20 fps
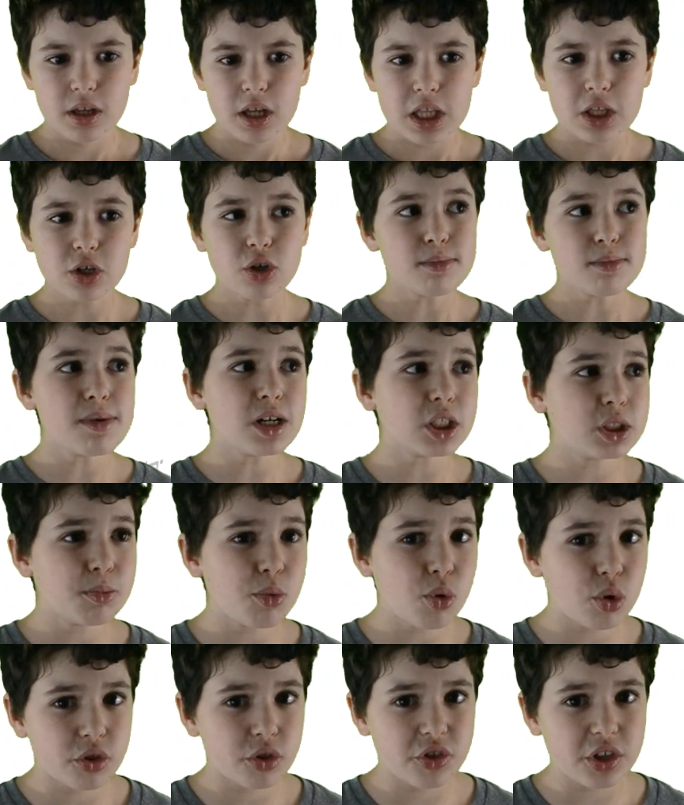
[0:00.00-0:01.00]
There are much
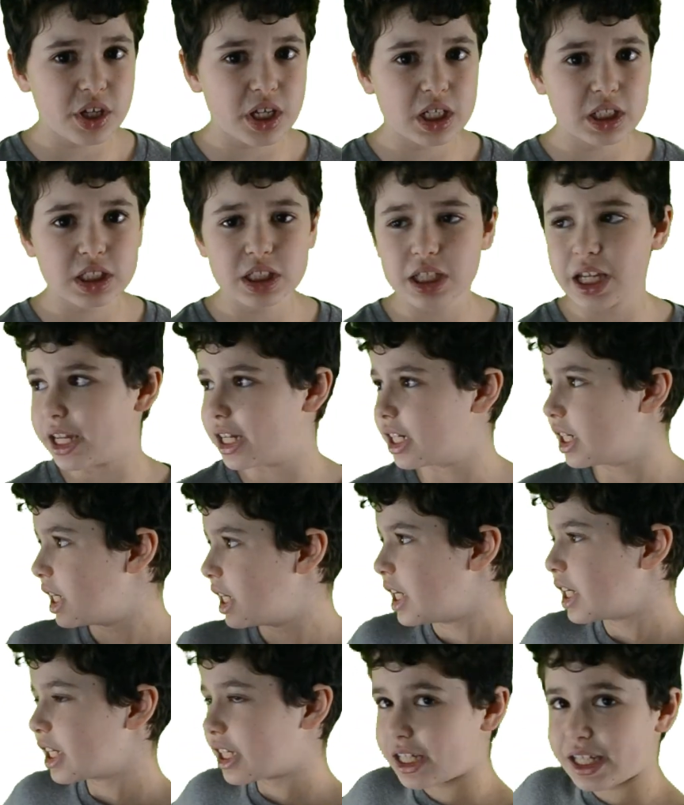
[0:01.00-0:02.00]
more things like
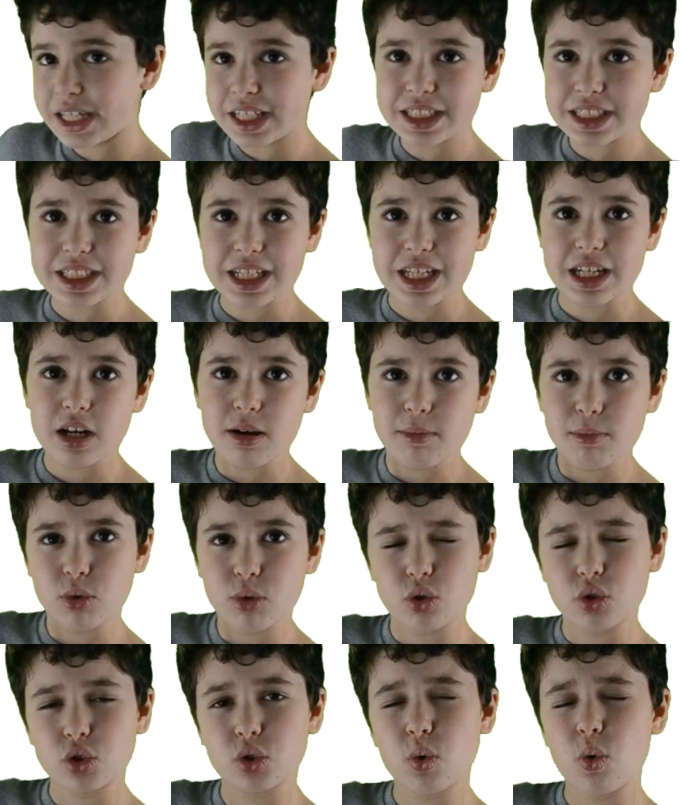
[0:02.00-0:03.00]
kissing
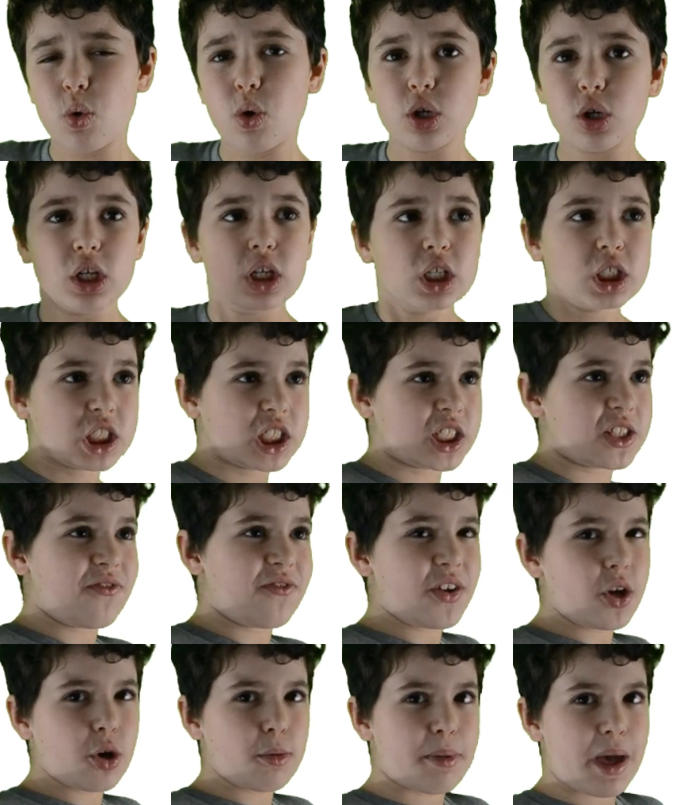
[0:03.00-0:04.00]
numbers or
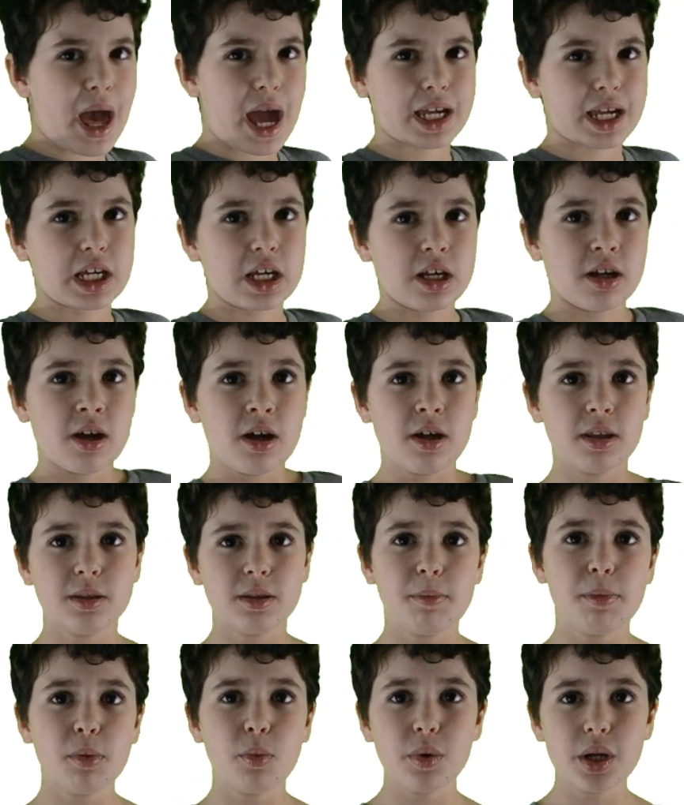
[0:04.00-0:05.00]
sphere packing,
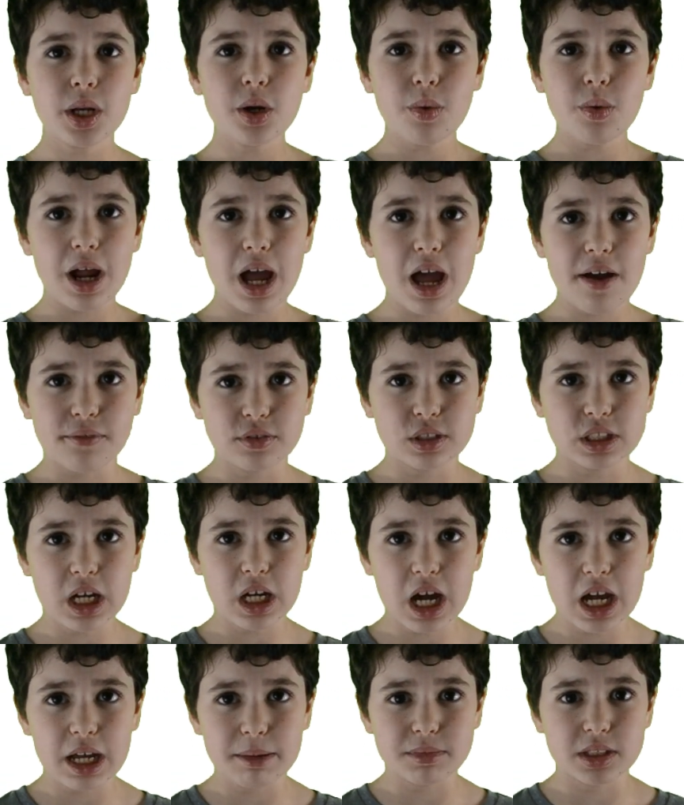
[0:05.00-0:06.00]
but we don't have
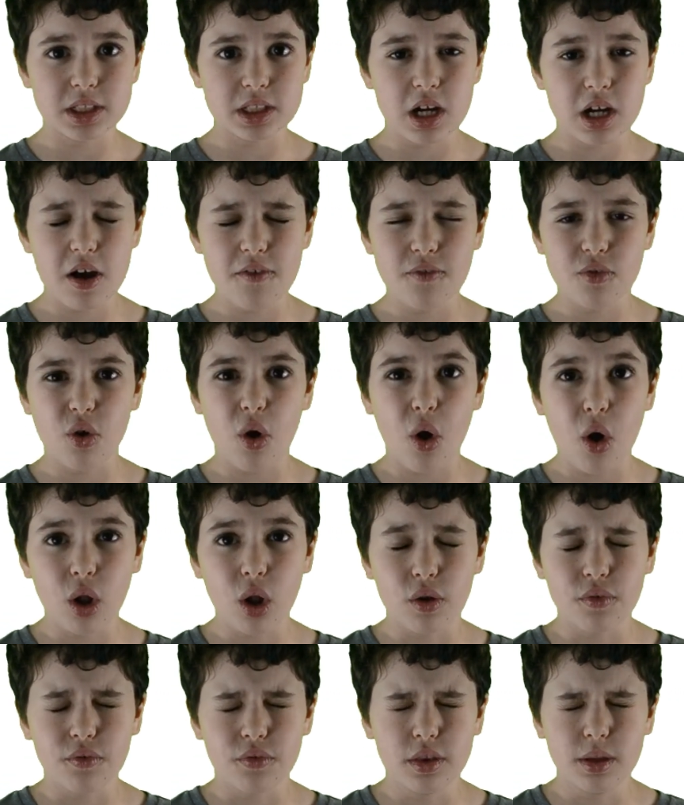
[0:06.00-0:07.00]
time to cover
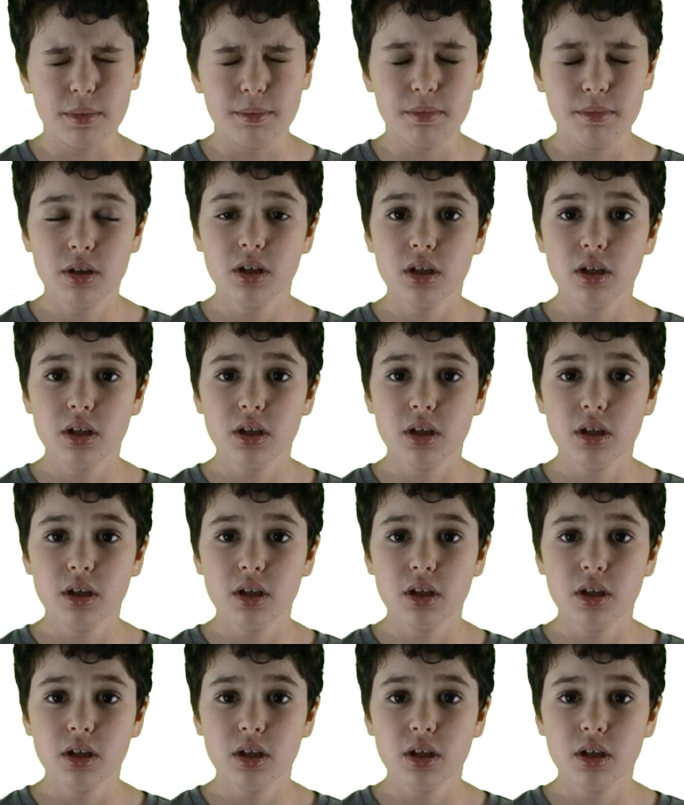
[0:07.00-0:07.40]
all of them.